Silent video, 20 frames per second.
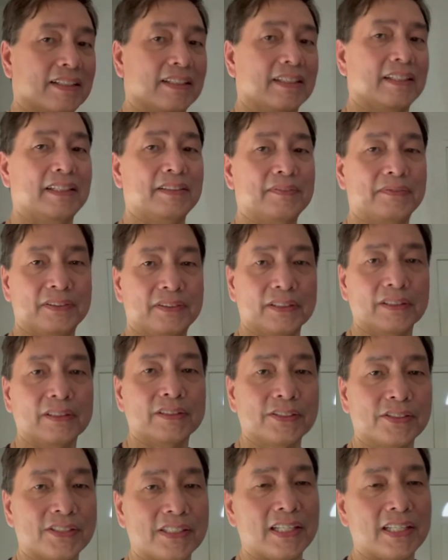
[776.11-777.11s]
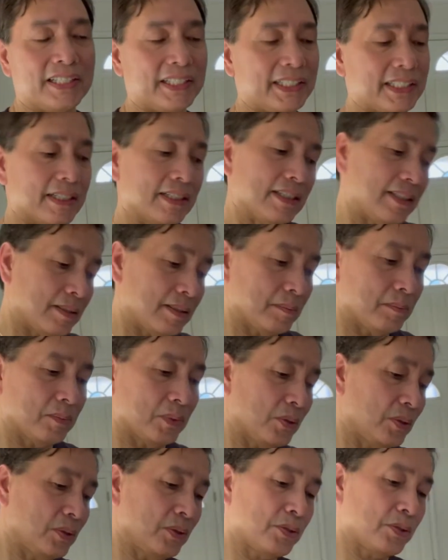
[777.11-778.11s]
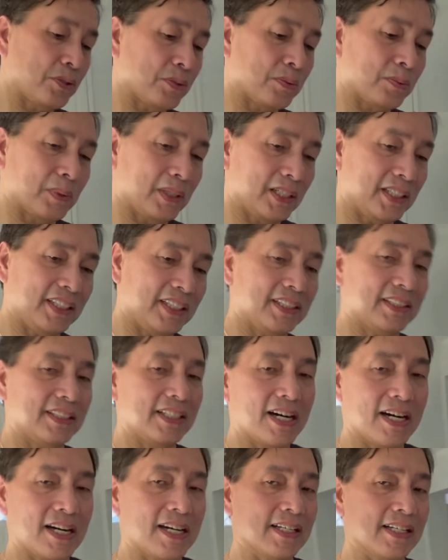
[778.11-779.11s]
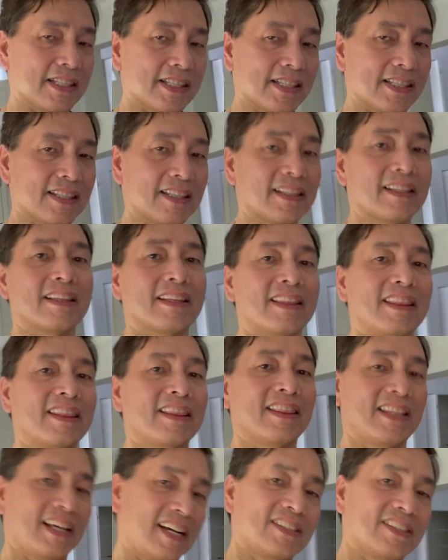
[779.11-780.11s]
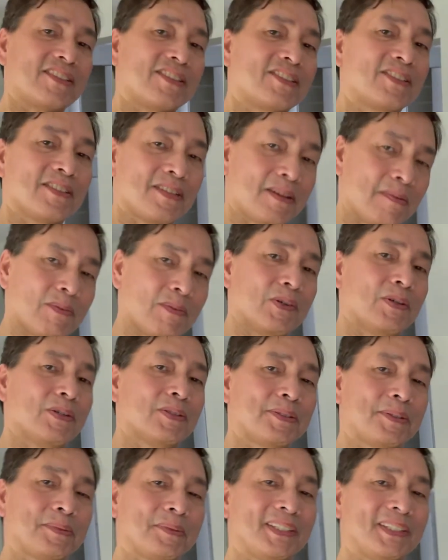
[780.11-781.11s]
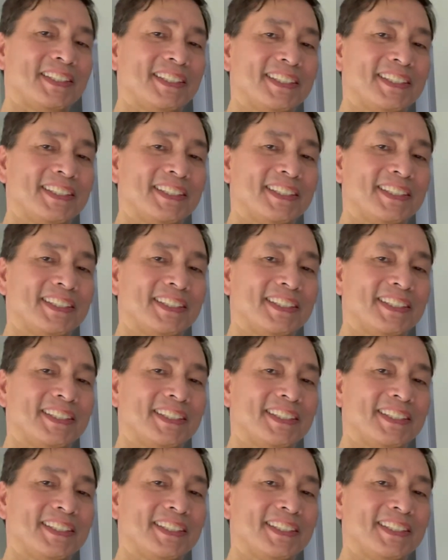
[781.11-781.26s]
If it looks like I'm all sweaty and hot, that's because I'm all sweaty and